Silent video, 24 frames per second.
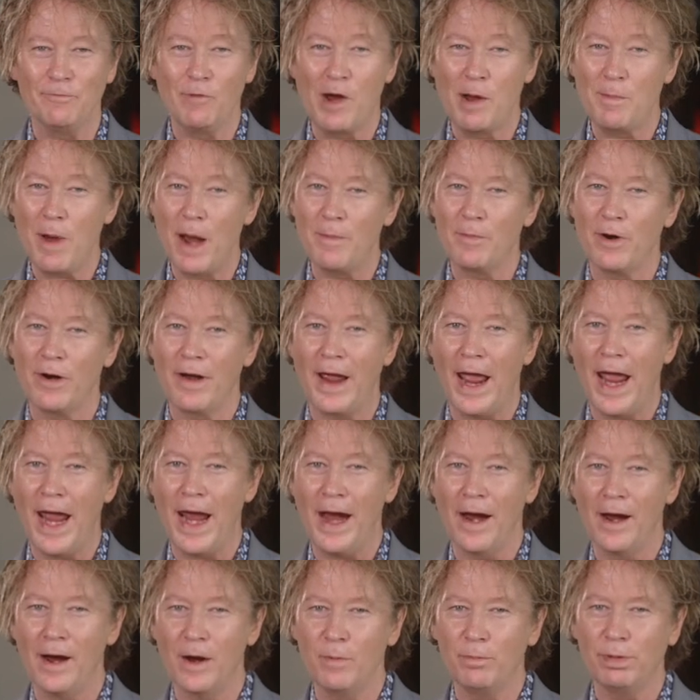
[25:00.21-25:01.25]
remember,
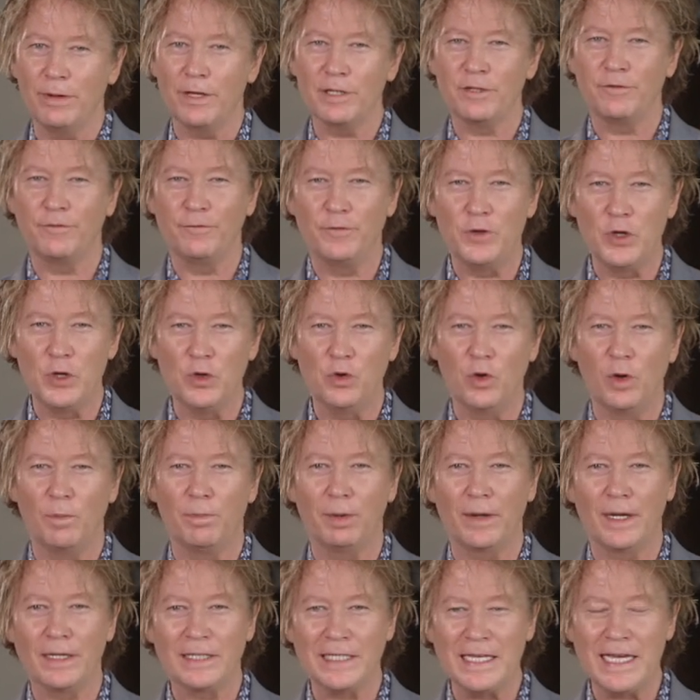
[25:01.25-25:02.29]
air plus fuel
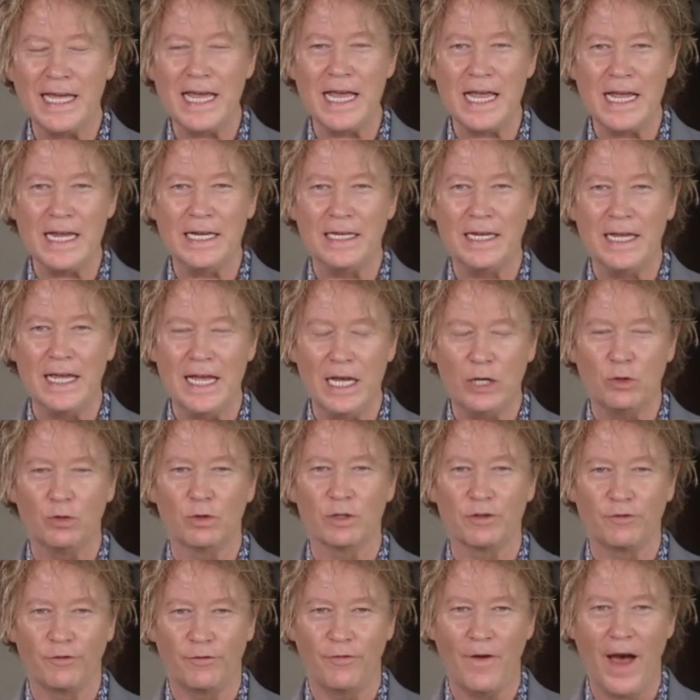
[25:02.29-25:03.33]
plus heat
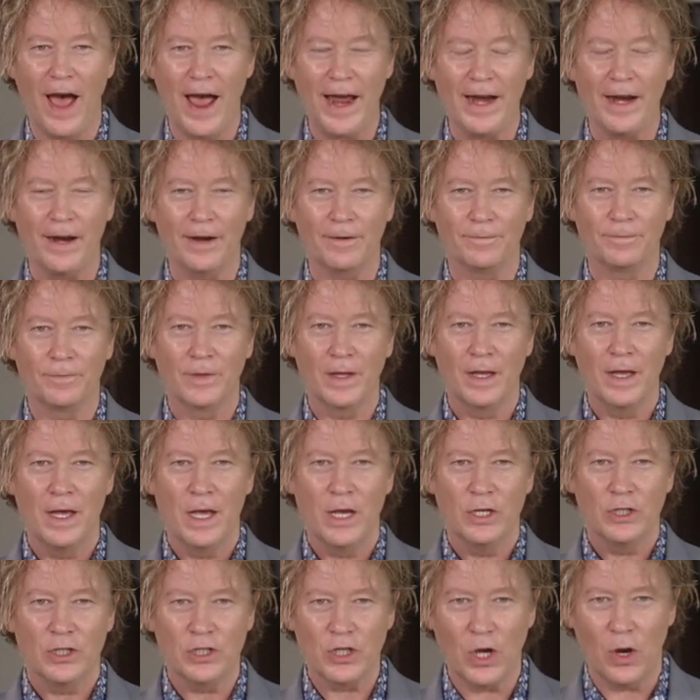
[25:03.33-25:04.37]
equals fire.
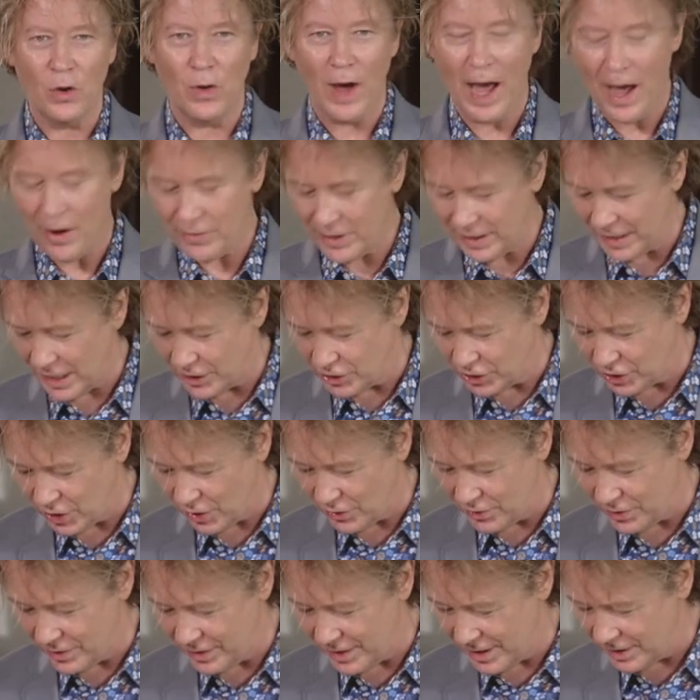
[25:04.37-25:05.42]
So how can I show
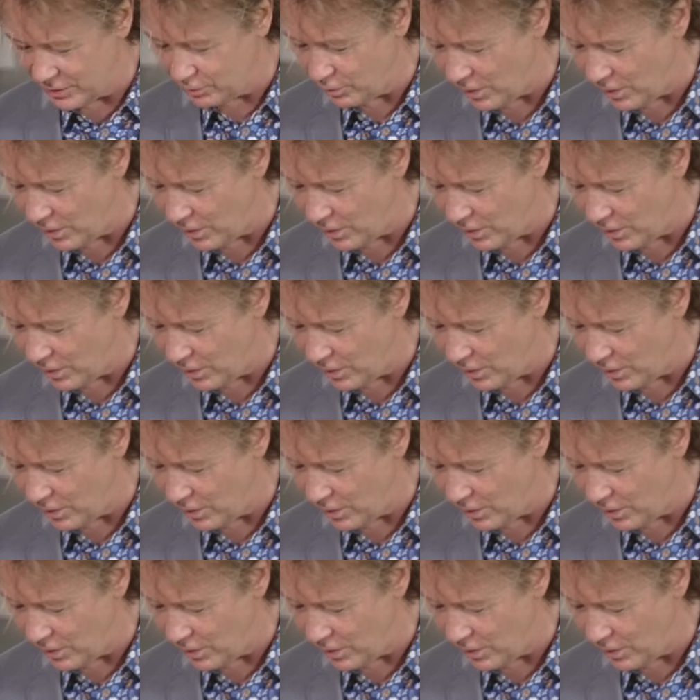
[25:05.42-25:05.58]
you this?